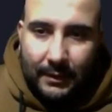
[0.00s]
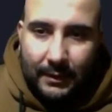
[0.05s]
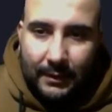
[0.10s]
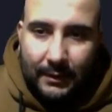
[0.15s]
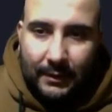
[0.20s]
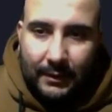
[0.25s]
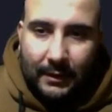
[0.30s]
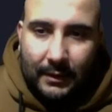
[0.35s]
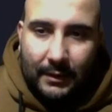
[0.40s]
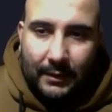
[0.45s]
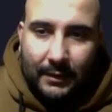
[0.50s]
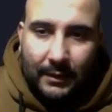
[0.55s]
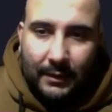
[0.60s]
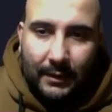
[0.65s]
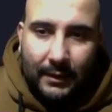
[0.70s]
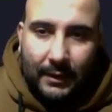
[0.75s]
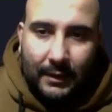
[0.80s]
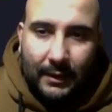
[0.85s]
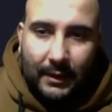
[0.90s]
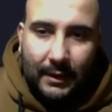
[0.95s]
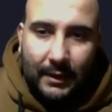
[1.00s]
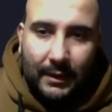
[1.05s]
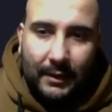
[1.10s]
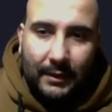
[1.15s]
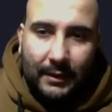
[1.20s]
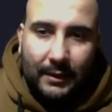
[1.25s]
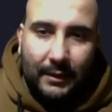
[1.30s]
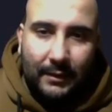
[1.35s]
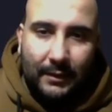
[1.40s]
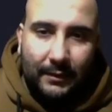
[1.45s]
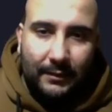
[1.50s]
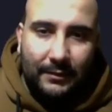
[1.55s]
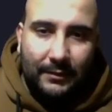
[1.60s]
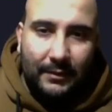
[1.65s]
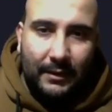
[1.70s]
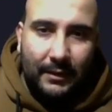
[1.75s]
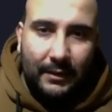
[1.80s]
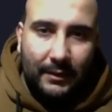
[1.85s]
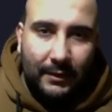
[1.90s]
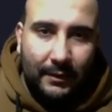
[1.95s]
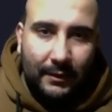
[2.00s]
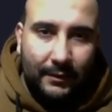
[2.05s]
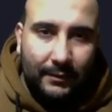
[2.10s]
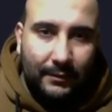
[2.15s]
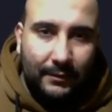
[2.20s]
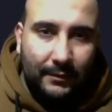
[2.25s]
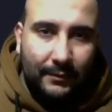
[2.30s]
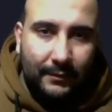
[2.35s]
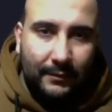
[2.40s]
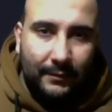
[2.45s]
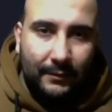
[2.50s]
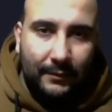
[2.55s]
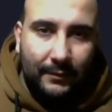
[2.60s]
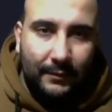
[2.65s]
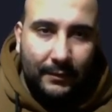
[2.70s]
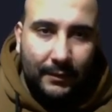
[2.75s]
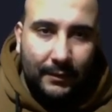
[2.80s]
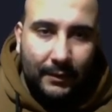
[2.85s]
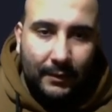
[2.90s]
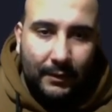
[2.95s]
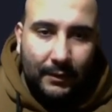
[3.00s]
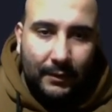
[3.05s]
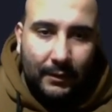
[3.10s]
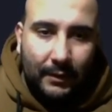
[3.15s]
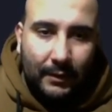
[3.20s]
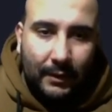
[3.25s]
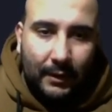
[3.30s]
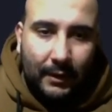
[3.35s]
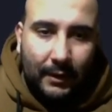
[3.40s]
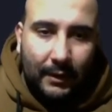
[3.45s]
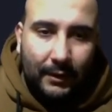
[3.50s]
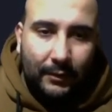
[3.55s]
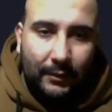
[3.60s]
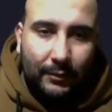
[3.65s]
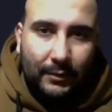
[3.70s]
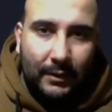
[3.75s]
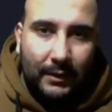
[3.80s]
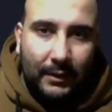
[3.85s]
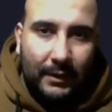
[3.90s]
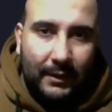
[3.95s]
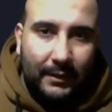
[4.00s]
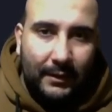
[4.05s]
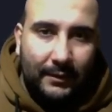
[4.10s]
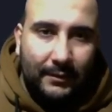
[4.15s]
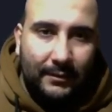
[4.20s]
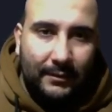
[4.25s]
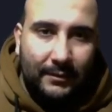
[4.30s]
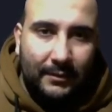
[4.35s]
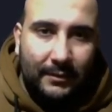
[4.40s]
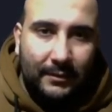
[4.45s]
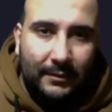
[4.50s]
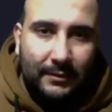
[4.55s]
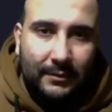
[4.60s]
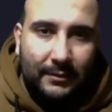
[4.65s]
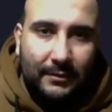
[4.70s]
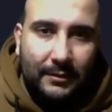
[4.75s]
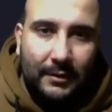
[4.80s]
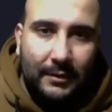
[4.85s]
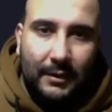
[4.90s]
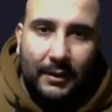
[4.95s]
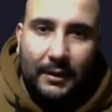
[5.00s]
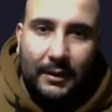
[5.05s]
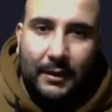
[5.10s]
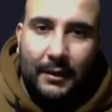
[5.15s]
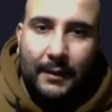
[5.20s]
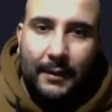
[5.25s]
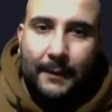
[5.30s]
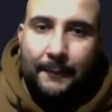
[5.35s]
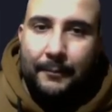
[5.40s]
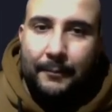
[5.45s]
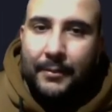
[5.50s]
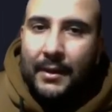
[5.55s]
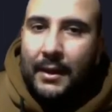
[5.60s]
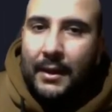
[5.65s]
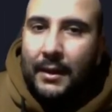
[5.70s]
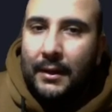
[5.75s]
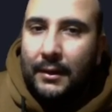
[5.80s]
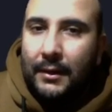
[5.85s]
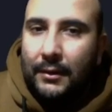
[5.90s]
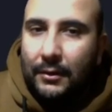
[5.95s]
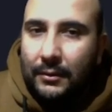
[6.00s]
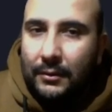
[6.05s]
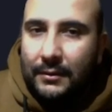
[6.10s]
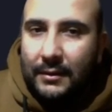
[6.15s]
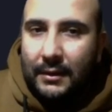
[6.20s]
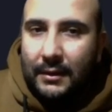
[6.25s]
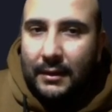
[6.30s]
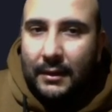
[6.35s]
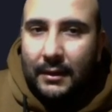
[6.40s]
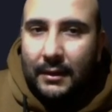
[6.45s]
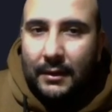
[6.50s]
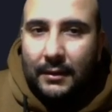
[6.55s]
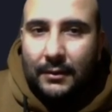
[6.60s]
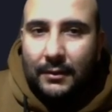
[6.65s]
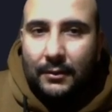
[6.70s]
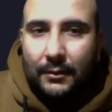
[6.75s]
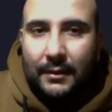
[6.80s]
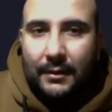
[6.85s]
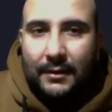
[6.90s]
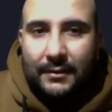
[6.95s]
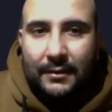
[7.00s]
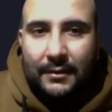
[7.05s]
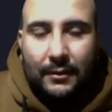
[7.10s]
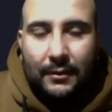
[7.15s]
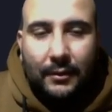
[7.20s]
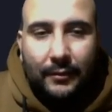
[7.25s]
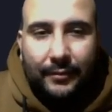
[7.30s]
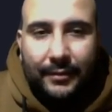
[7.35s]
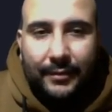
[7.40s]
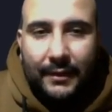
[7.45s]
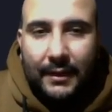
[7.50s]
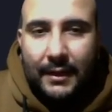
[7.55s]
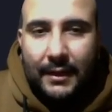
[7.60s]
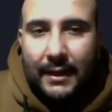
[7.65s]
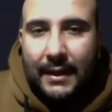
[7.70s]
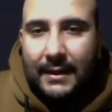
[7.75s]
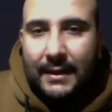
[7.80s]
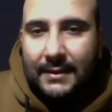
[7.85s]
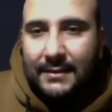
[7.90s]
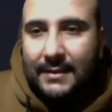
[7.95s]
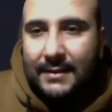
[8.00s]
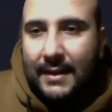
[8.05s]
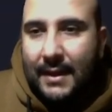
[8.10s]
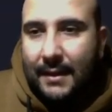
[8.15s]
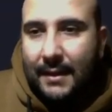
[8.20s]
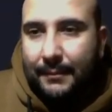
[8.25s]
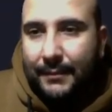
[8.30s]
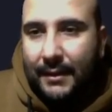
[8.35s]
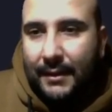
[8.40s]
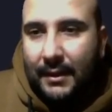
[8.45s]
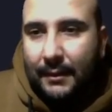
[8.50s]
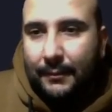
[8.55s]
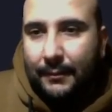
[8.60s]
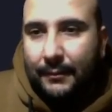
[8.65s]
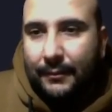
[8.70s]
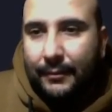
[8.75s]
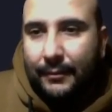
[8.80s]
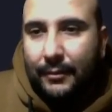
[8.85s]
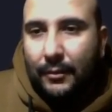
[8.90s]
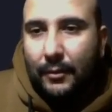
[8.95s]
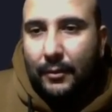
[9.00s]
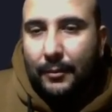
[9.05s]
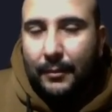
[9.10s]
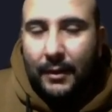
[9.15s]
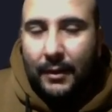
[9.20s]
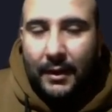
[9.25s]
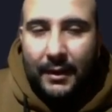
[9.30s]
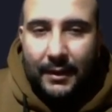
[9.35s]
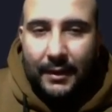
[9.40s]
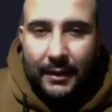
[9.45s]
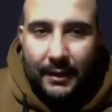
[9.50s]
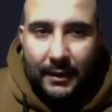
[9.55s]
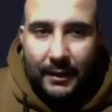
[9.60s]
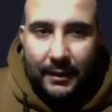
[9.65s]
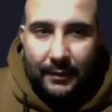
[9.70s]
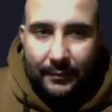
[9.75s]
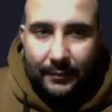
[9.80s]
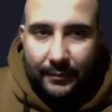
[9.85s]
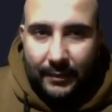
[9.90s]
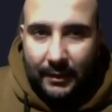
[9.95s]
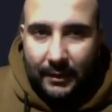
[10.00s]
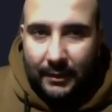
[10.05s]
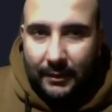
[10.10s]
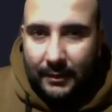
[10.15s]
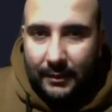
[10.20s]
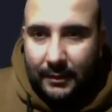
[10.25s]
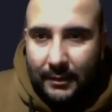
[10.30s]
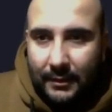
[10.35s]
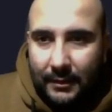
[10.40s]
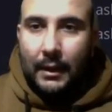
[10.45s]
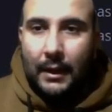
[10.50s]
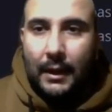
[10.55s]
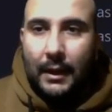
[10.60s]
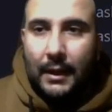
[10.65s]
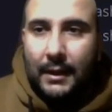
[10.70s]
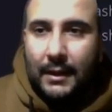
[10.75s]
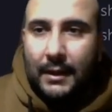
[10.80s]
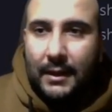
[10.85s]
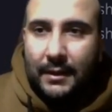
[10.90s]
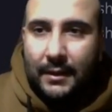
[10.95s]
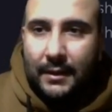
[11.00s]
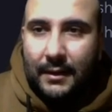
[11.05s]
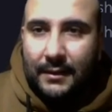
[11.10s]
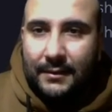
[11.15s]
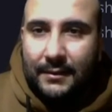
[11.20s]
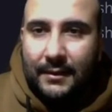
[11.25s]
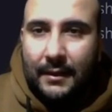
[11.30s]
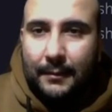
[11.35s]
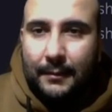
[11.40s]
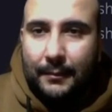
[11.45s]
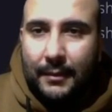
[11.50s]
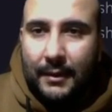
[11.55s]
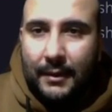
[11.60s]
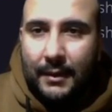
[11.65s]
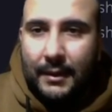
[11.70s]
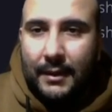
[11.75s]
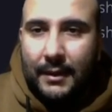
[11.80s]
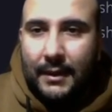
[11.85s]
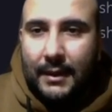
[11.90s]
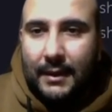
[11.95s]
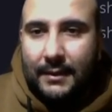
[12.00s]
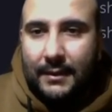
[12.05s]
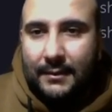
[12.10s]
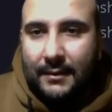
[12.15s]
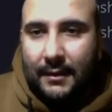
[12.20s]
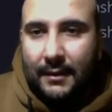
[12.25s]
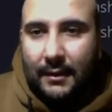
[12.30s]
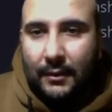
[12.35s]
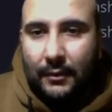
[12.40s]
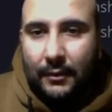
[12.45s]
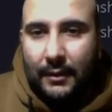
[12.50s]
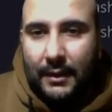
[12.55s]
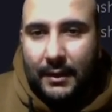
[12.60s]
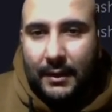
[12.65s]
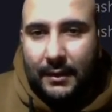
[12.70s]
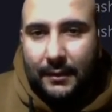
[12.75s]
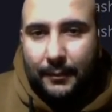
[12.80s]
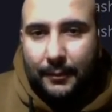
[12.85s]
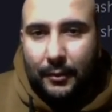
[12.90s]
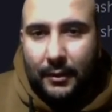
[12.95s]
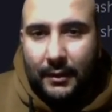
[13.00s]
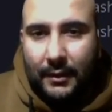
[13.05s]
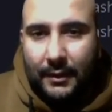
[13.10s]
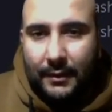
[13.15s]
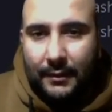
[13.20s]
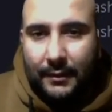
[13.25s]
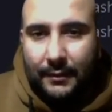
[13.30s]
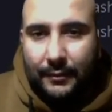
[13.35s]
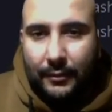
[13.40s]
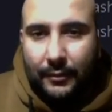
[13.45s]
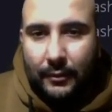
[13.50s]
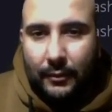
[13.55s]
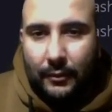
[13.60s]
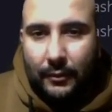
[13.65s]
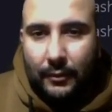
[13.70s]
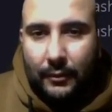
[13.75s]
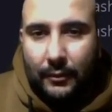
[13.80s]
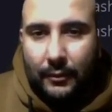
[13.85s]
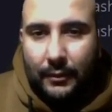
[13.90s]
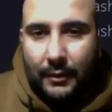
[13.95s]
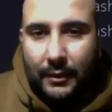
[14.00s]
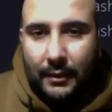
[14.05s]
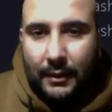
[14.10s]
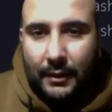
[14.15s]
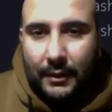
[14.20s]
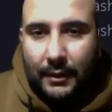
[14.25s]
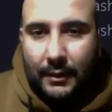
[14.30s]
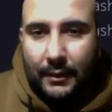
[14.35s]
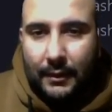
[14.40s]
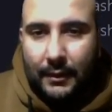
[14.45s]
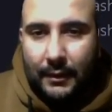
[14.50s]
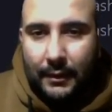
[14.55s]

Yeah, and here is the index. I utilize this util to get the config and the app name from my env. Another example, at the login endpoint for here,